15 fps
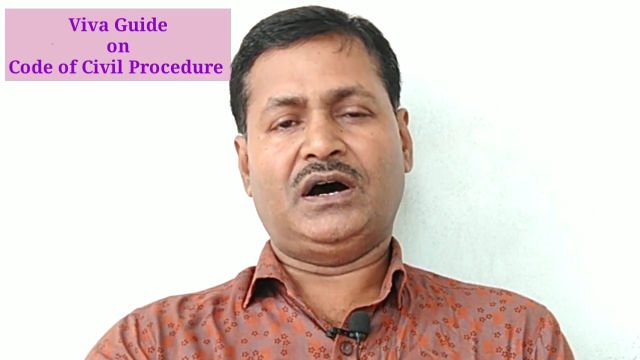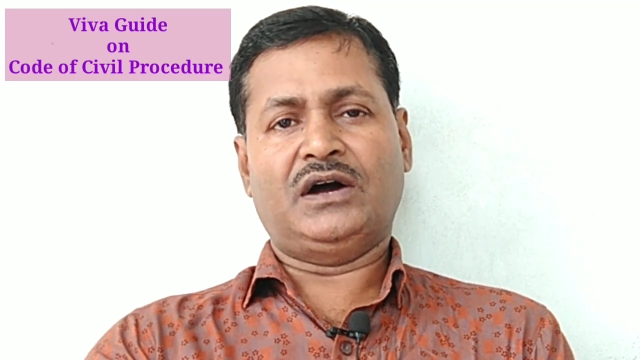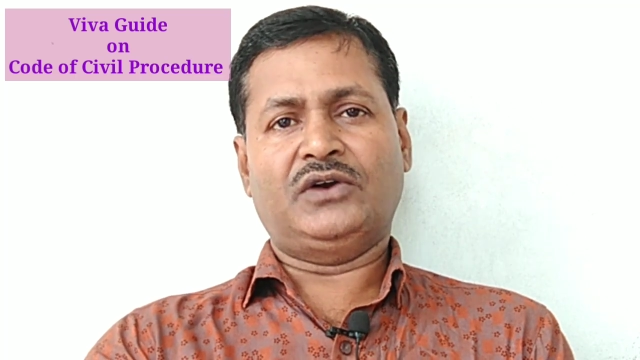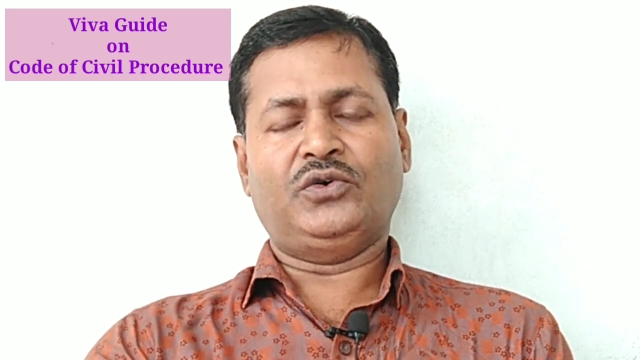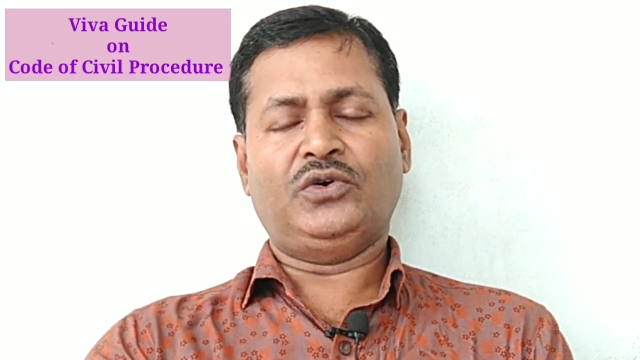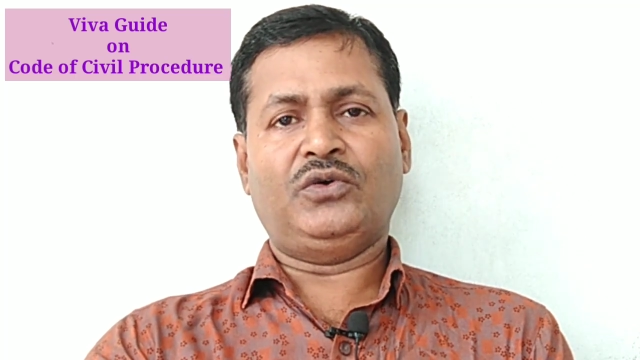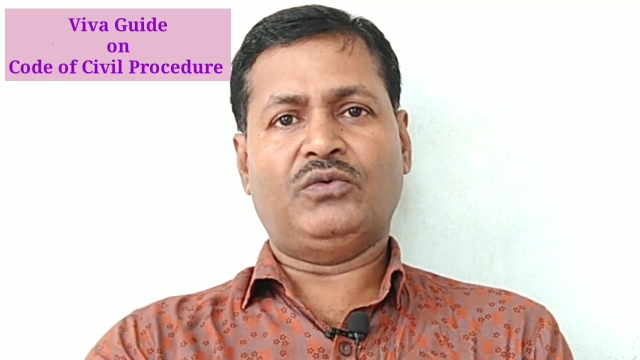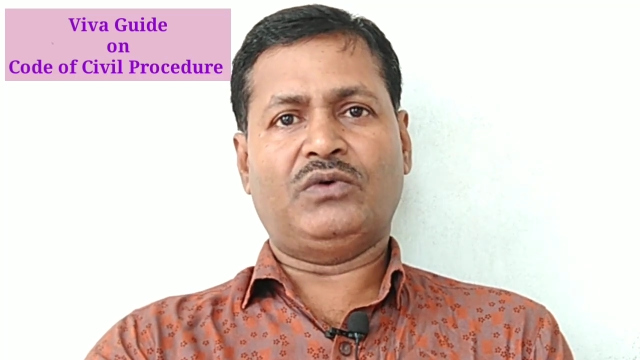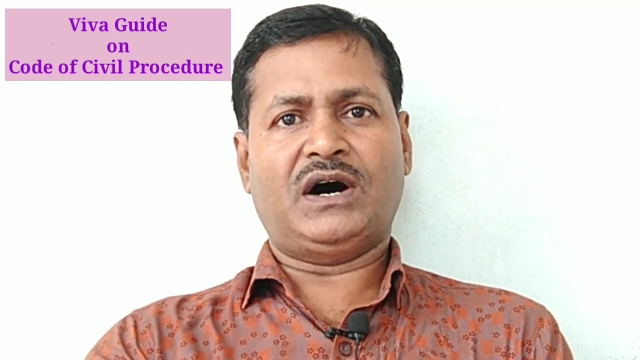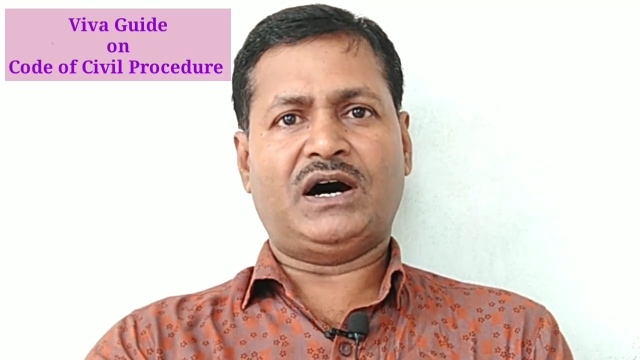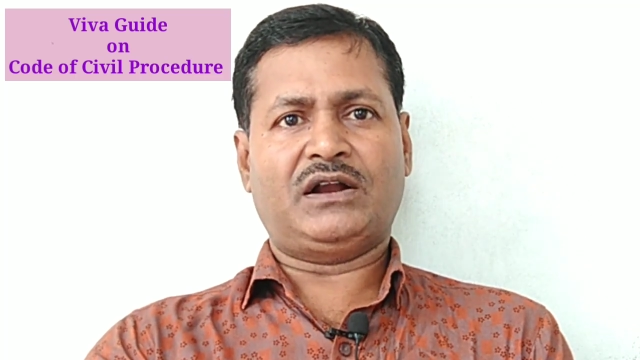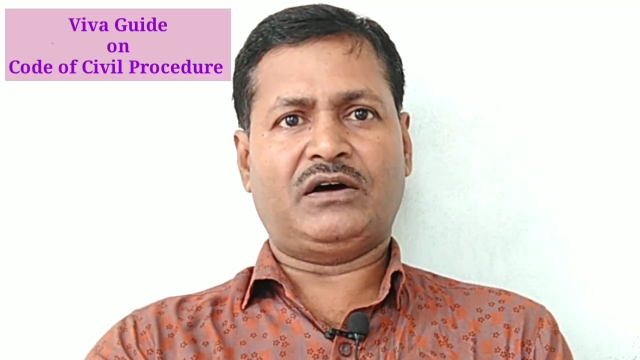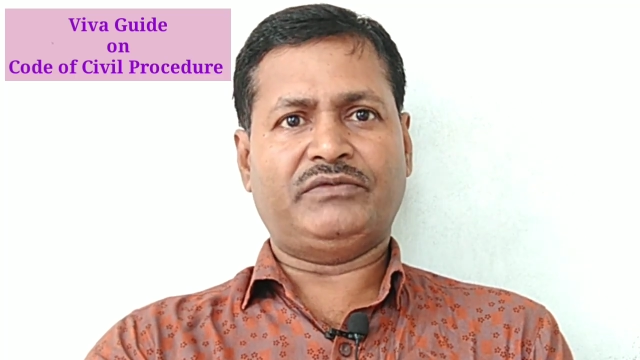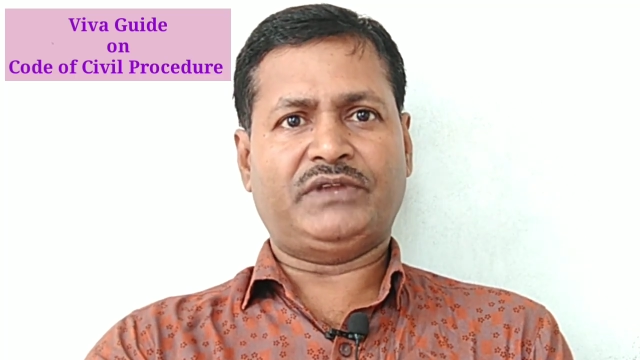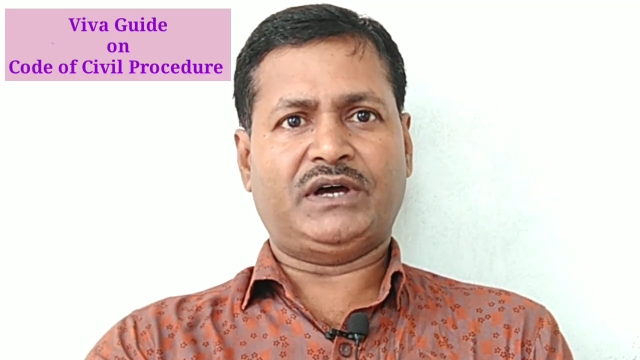Rule
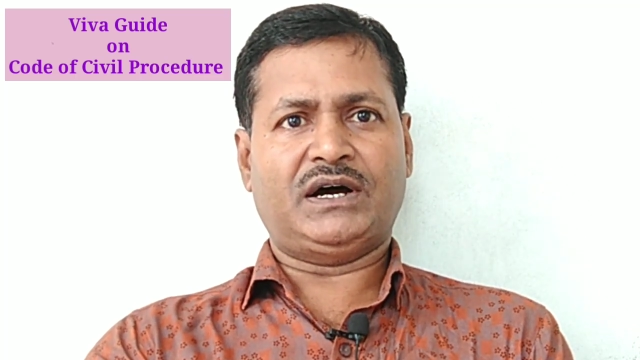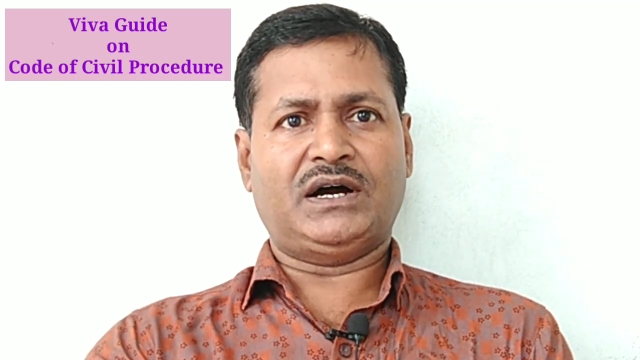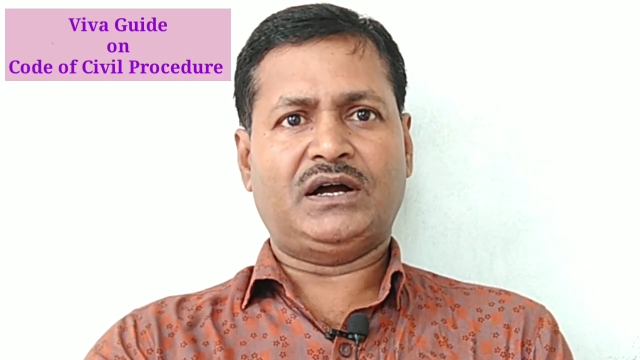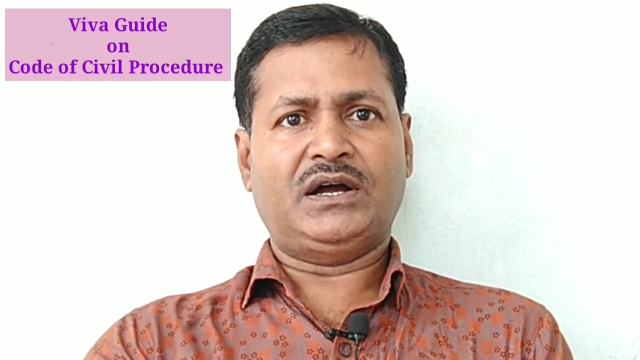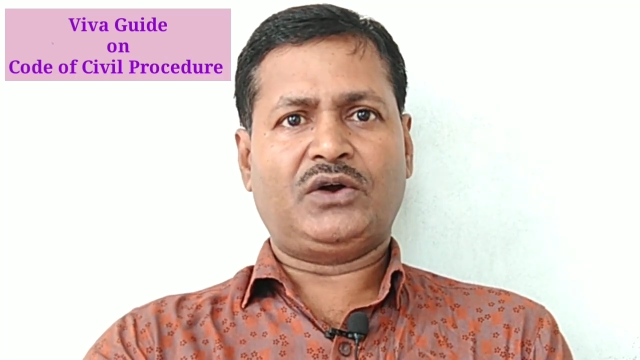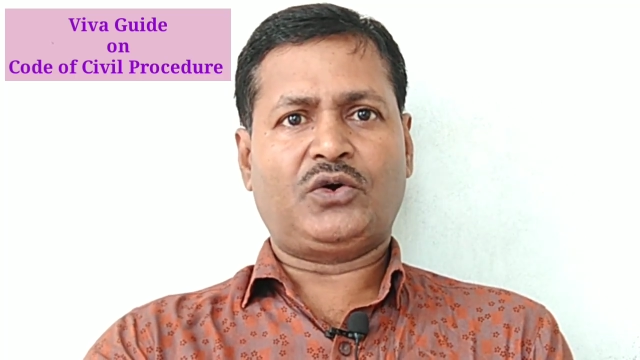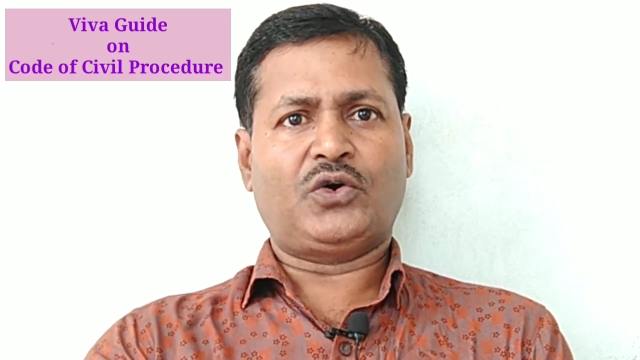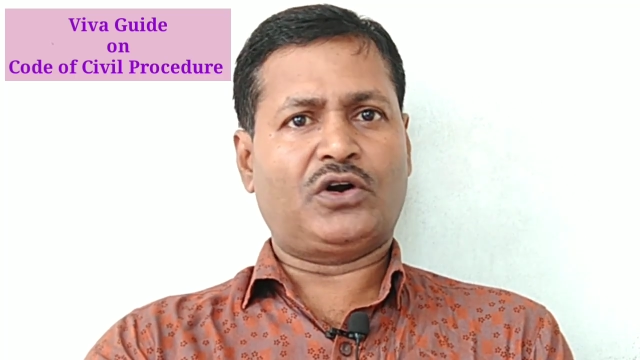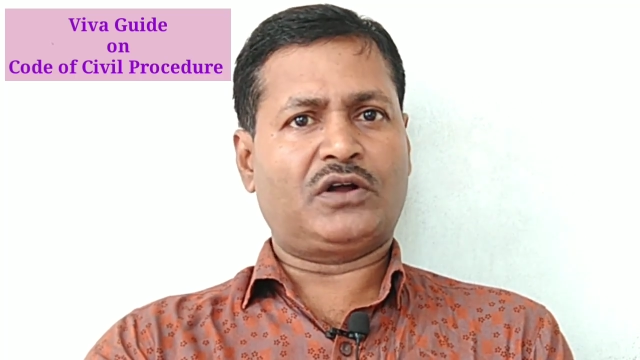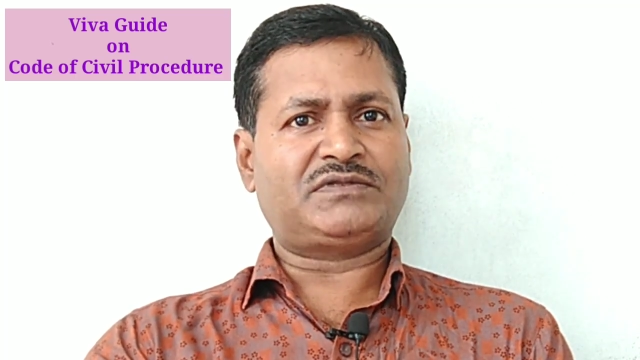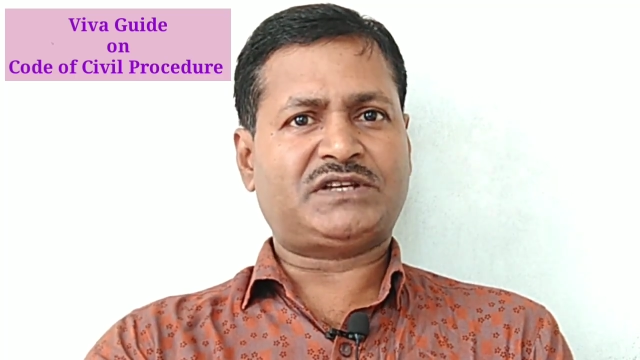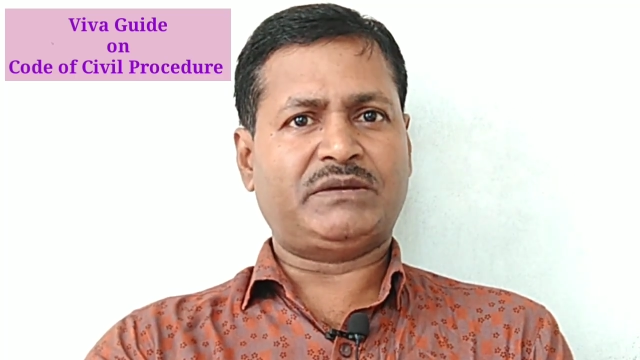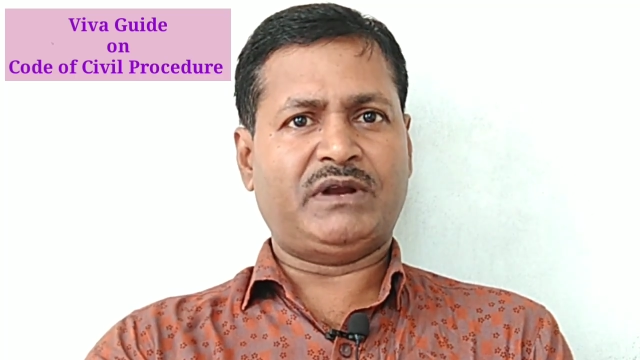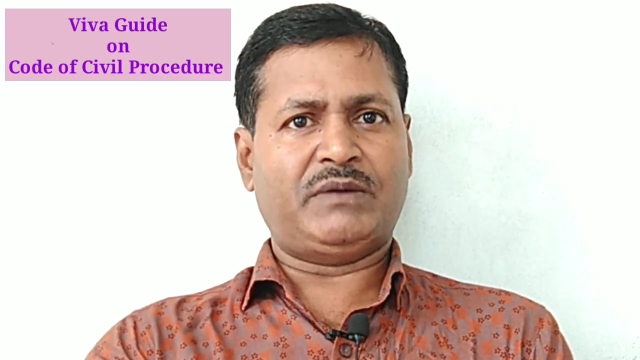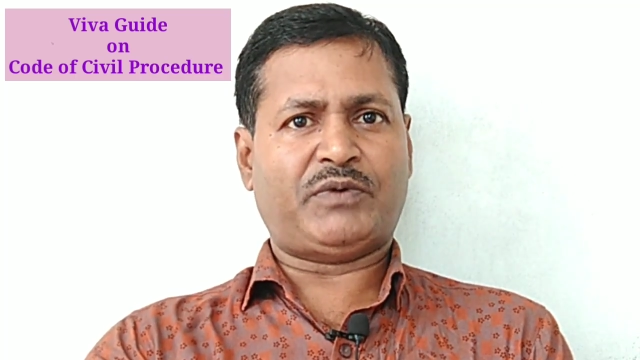1 of the Code
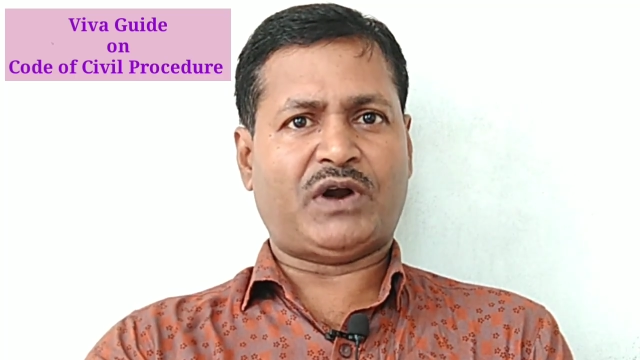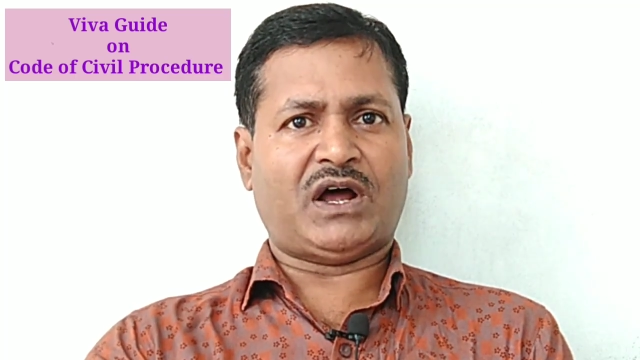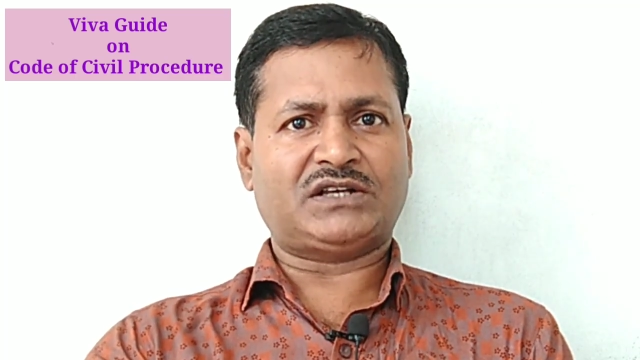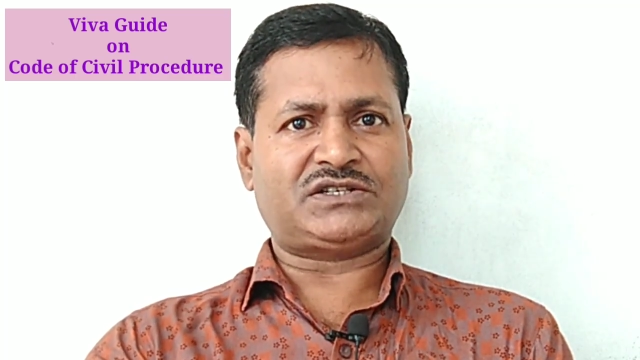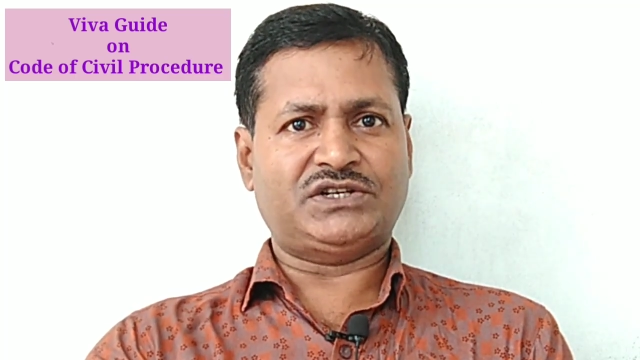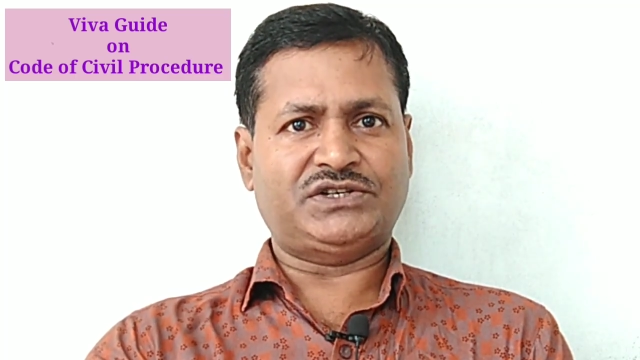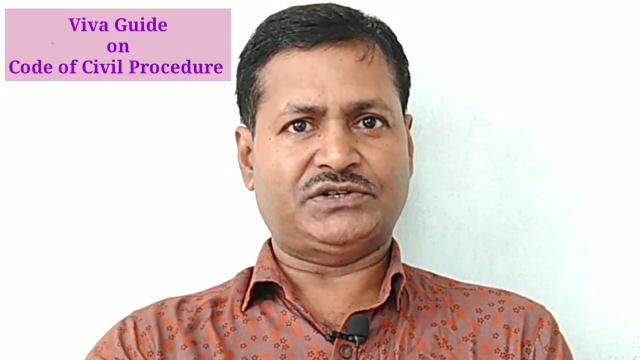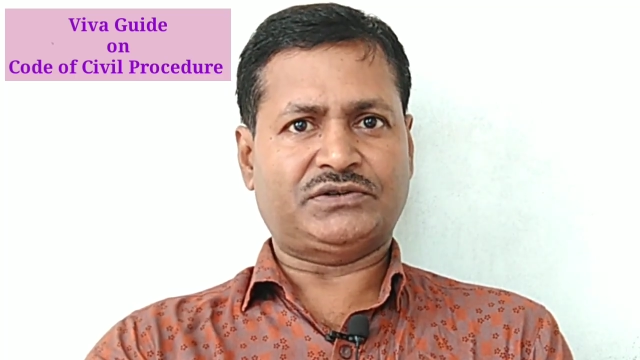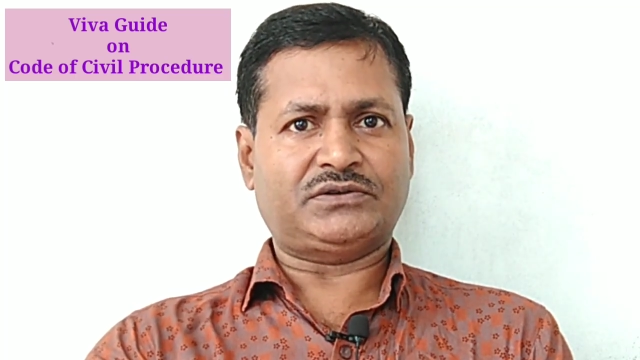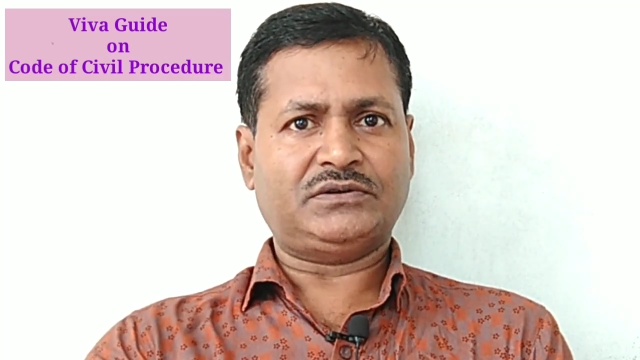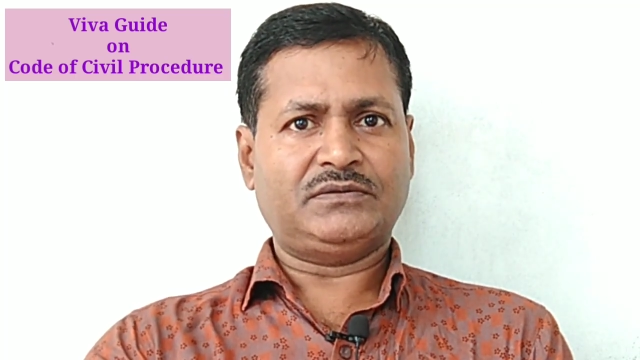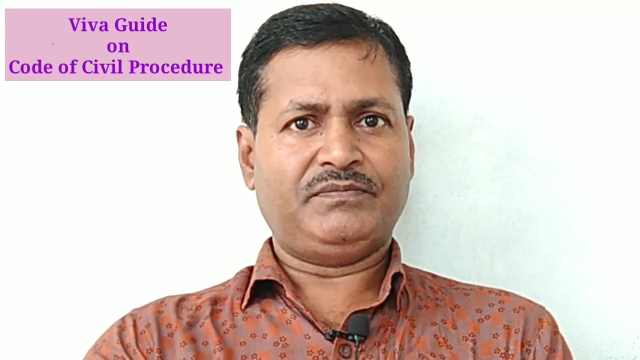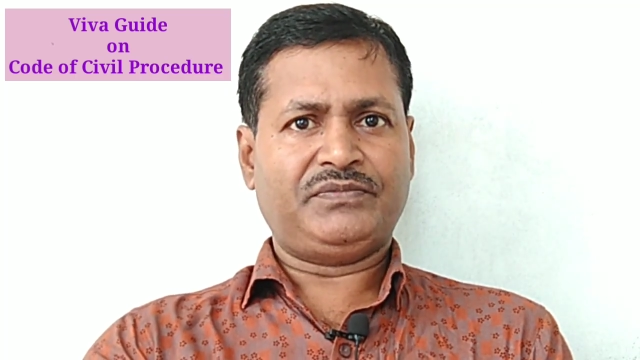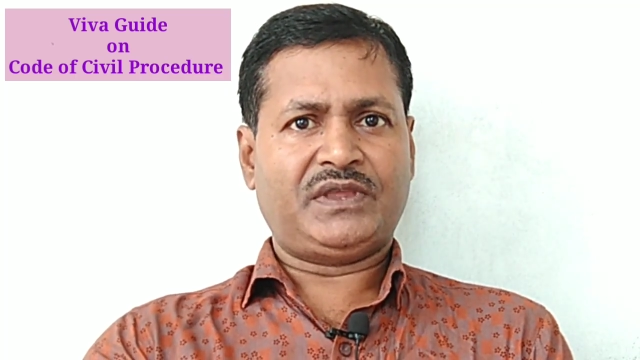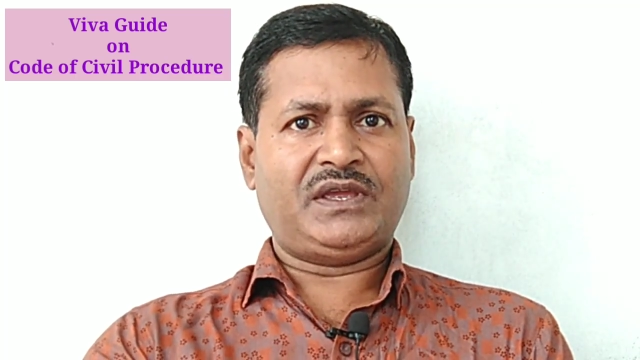of Civil
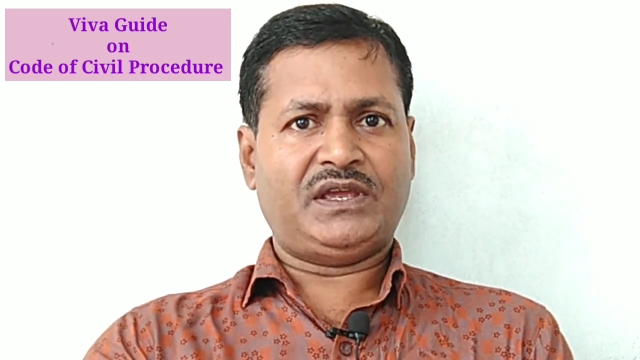Procedure,